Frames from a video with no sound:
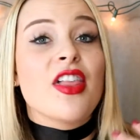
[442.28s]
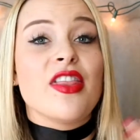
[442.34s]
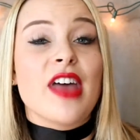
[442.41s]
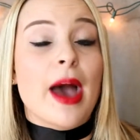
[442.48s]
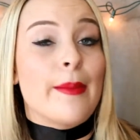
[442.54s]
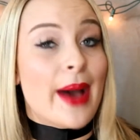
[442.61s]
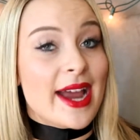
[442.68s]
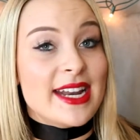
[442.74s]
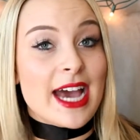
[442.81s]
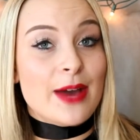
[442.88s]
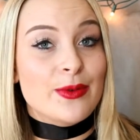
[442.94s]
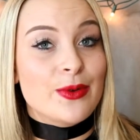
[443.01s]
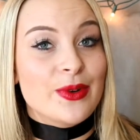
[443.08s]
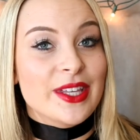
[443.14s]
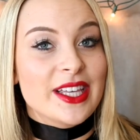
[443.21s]
that my
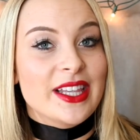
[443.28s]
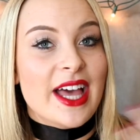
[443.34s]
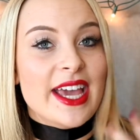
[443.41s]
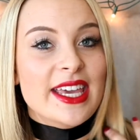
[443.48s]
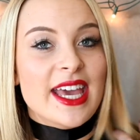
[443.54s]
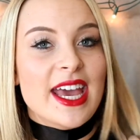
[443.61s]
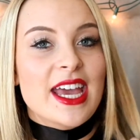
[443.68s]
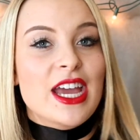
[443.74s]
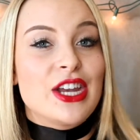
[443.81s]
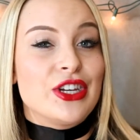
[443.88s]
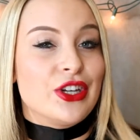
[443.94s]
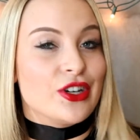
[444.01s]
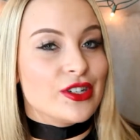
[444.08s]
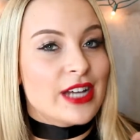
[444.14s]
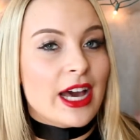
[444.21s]
dad would really like it,
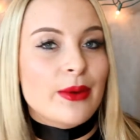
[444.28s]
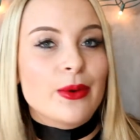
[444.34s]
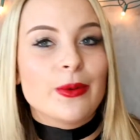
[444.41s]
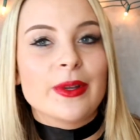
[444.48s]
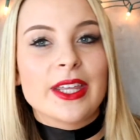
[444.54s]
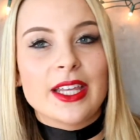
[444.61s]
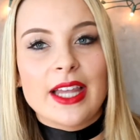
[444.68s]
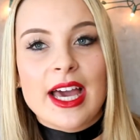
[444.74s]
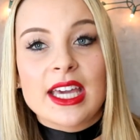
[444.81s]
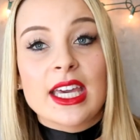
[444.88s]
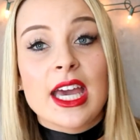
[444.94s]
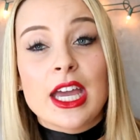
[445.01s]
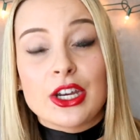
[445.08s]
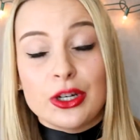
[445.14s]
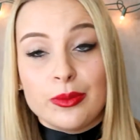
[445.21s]
and your dad would really like
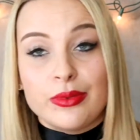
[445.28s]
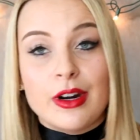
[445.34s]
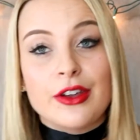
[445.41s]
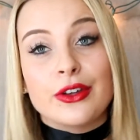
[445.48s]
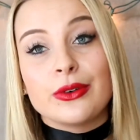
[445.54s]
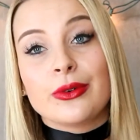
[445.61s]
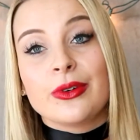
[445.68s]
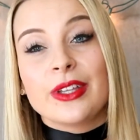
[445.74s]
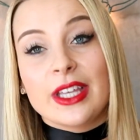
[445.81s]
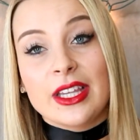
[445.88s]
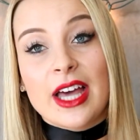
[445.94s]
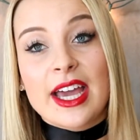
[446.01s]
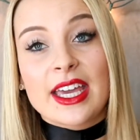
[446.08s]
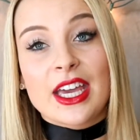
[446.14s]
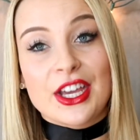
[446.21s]
it, and your brother would really
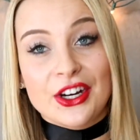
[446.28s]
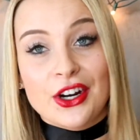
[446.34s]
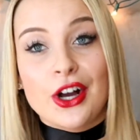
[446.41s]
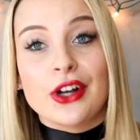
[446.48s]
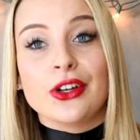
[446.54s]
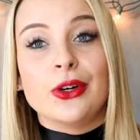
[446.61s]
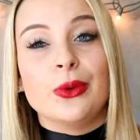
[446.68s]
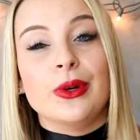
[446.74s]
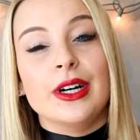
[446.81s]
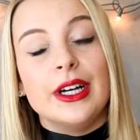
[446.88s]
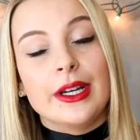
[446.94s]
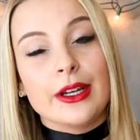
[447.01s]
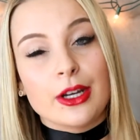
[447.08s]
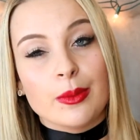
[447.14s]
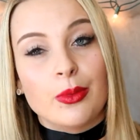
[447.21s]
like it, your uncle
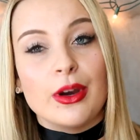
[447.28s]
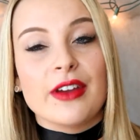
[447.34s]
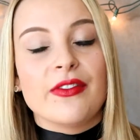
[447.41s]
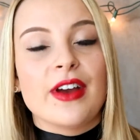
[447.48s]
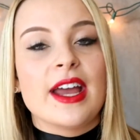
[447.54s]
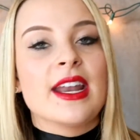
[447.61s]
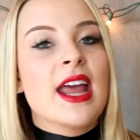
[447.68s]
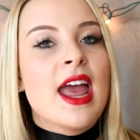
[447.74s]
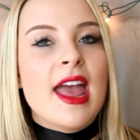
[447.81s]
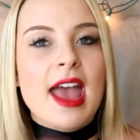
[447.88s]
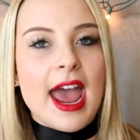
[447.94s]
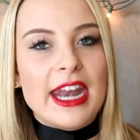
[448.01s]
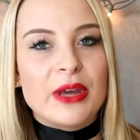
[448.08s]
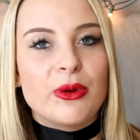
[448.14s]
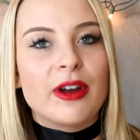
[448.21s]
would, your boyfriend,
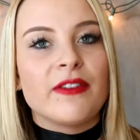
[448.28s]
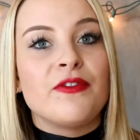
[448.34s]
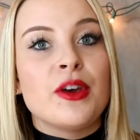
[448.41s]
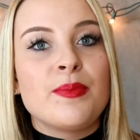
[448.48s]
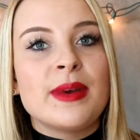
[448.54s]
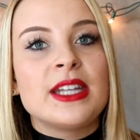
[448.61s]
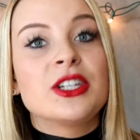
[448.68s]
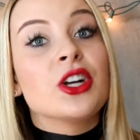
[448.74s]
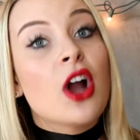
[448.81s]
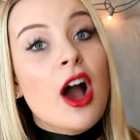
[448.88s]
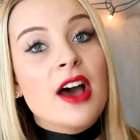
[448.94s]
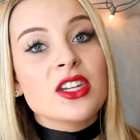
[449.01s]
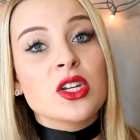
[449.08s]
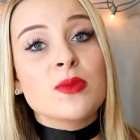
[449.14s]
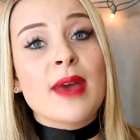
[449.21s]
anyone. Fitbits are
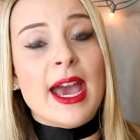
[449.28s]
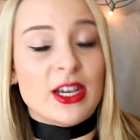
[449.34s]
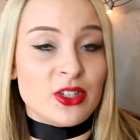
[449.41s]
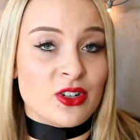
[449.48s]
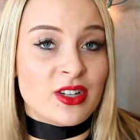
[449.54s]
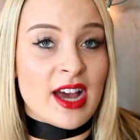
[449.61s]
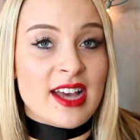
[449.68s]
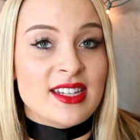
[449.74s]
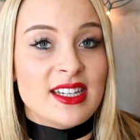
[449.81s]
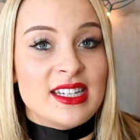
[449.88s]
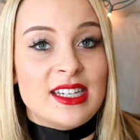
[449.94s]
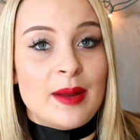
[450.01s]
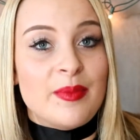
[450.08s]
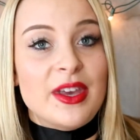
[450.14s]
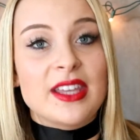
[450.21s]
awesome. Exercise
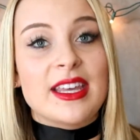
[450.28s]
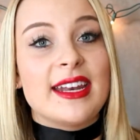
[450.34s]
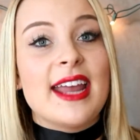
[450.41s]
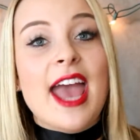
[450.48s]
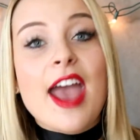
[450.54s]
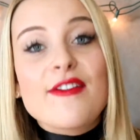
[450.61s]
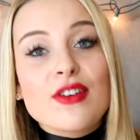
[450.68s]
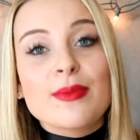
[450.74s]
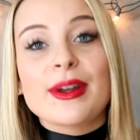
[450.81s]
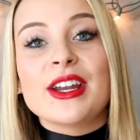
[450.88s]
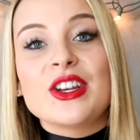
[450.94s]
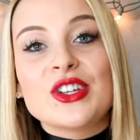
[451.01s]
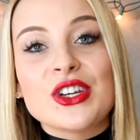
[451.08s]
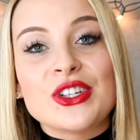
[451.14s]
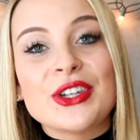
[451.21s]
is something that
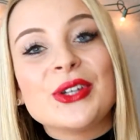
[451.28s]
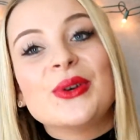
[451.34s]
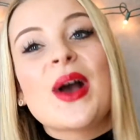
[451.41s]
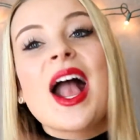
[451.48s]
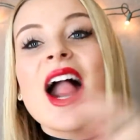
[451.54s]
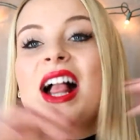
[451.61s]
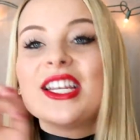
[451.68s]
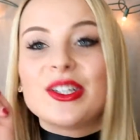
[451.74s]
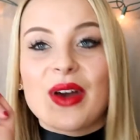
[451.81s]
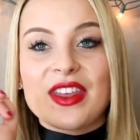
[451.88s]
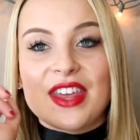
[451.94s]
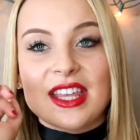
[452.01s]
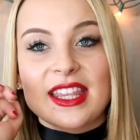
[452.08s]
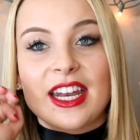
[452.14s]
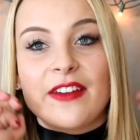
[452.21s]
everybody should do, so I
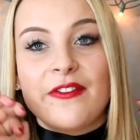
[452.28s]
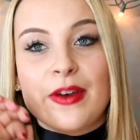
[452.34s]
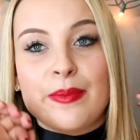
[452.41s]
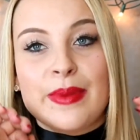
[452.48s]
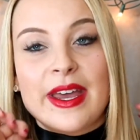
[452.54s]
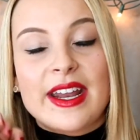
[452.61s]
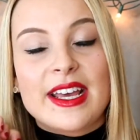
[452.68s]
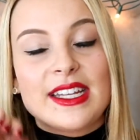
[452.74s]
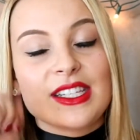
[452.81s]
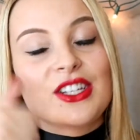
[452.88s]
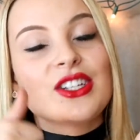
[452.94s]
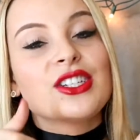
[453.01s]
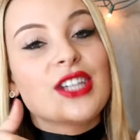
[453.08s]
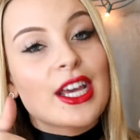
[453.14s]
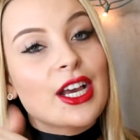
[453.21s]
think that a Fitbit is
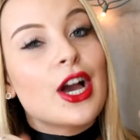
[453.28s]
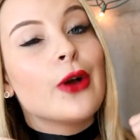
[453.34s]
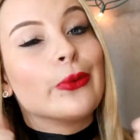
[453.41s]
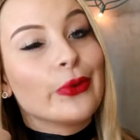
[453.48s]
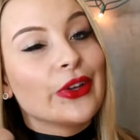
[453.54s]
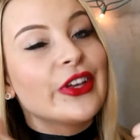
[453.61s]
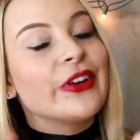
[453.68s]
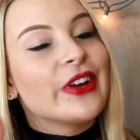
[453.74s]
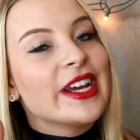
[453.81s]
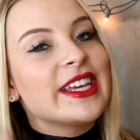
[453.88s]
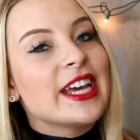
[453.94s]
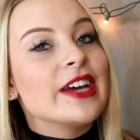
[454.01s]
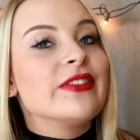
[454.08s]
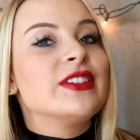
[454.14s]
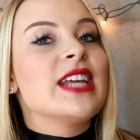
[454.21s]
just like a really great
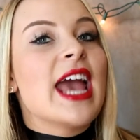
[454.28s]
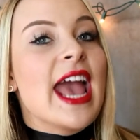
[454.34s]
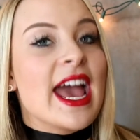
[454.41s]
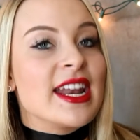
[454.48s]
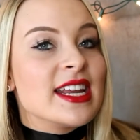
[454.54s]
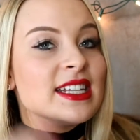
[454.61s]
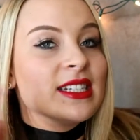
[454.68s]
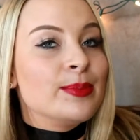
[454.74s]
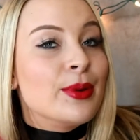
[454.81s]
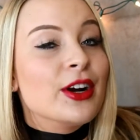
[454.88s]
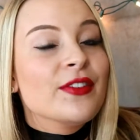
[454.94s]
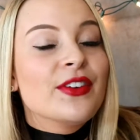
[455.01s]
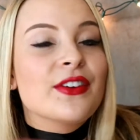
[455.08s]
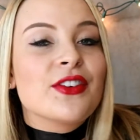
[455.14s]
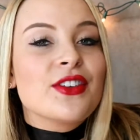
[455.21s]
gift, and it's
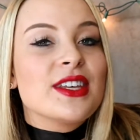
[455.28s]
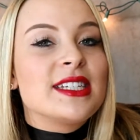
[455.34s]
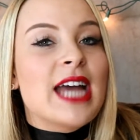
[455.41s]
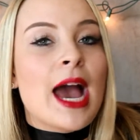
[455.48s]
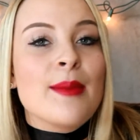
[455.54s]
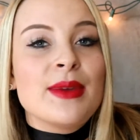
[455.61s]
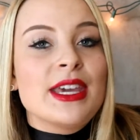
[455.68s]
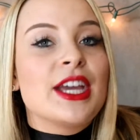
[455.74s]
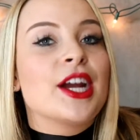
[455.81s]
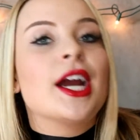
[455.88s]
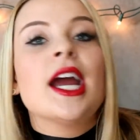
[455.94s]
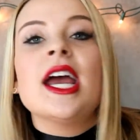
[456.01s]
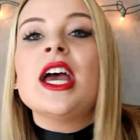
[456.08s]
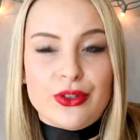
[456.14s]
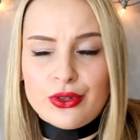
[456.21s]
perfect for this time of year.
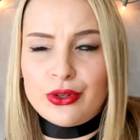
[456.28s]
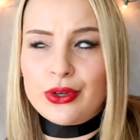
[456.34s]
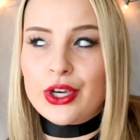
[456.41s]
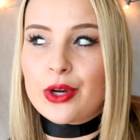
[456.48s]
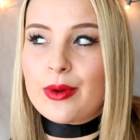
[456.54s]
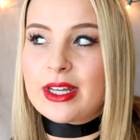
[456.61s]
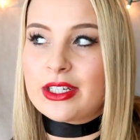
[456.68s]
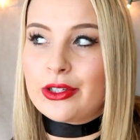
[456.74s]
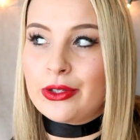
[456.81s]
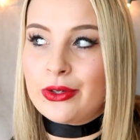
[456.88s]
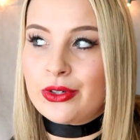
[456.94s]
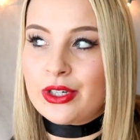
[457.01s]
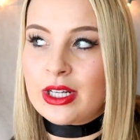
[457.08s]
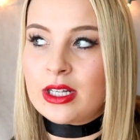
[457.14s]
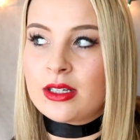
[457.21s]
There's New Year
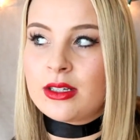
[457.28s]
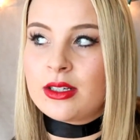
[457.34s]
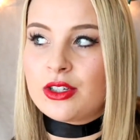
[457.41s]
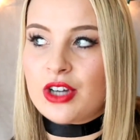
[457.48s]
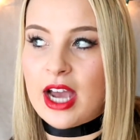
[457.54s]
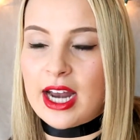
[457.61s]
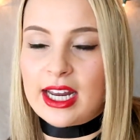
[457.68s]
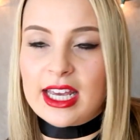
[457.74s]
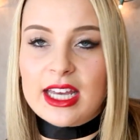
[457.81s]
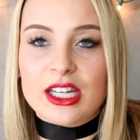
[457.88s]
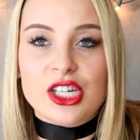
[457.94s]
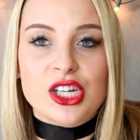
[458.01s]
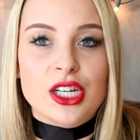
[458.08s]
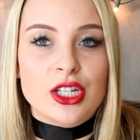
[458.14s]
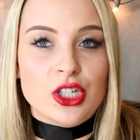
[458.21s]
resolutions, trying to get
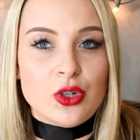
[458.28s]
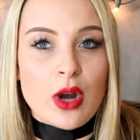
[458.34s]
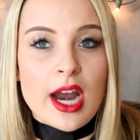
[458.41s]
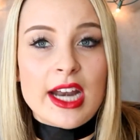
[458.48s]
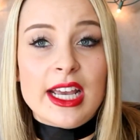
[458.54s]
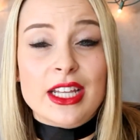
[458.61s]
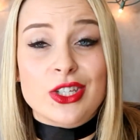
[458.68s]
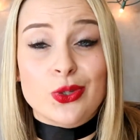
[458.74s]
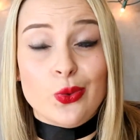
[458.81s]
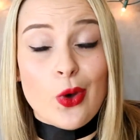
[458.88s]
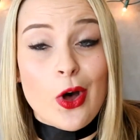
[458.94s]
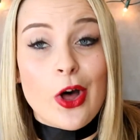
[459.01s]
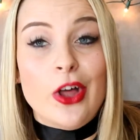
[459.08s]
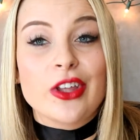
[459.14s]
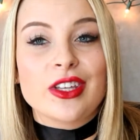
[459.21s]
trying to get
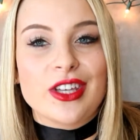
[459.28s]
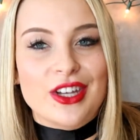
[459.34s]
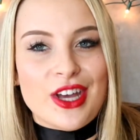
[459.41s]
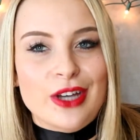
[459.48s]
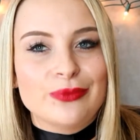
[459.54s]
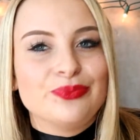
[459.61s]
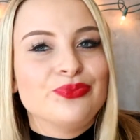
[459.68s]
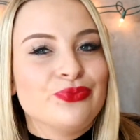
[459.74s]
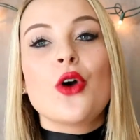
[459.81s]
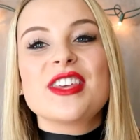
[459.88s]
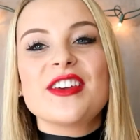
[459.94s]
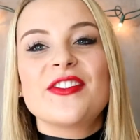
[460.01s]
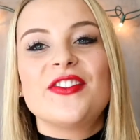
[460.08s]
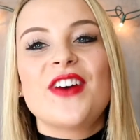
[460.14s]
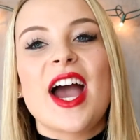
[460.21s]
swole, you know.
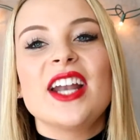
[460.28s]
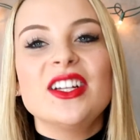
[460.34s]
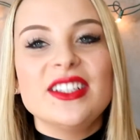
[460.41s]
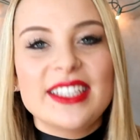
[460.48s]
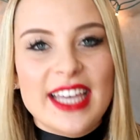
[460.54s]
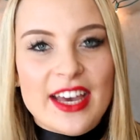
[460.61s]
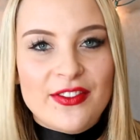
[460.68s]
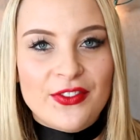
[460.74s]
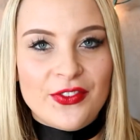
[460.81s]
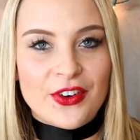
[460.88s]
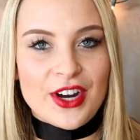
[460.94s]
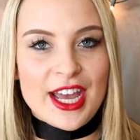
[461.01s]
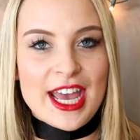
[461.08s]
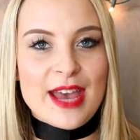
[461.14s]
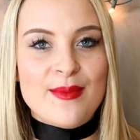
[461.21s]
The final gift
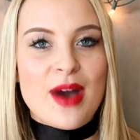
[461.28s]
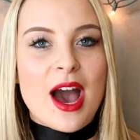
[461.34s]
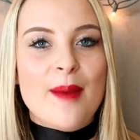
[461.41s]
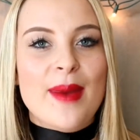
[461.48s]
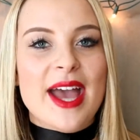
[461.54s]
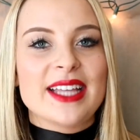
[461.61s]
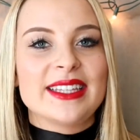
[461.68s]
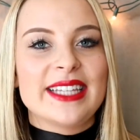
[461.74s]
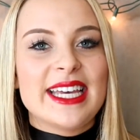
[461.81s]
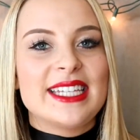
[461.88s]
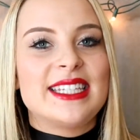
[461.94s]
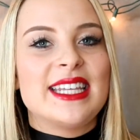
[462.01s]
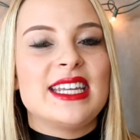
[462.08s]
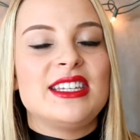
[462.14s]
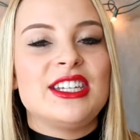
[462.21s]
for him on my
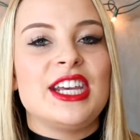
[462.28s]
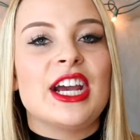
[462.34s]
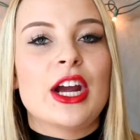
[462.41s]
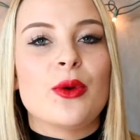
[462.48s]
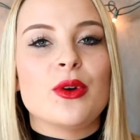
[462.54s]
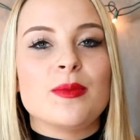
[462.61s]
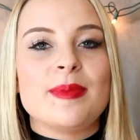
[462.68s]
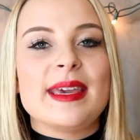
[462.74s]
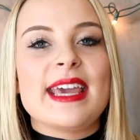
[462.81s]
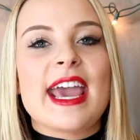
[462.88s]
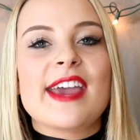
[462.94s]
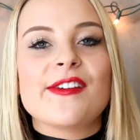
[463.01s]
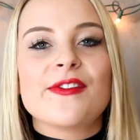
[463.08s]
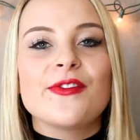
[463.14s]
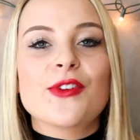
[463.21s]
list this year would be
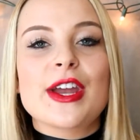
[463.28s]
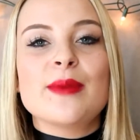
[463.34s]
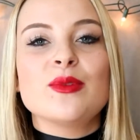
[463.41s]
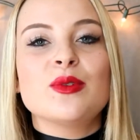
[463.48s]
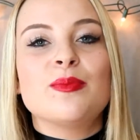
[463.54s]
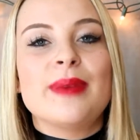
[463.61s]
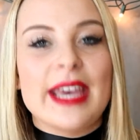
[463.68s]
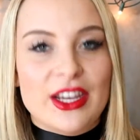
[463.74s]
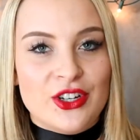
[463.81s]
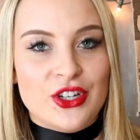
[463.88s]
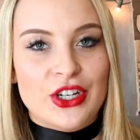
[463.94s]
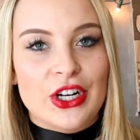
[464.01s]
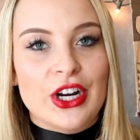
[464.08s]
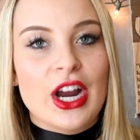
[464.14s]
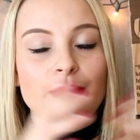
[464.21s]
a framed
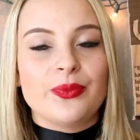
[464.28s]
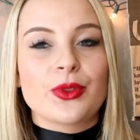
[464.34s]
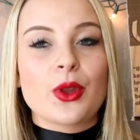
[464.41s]
picture,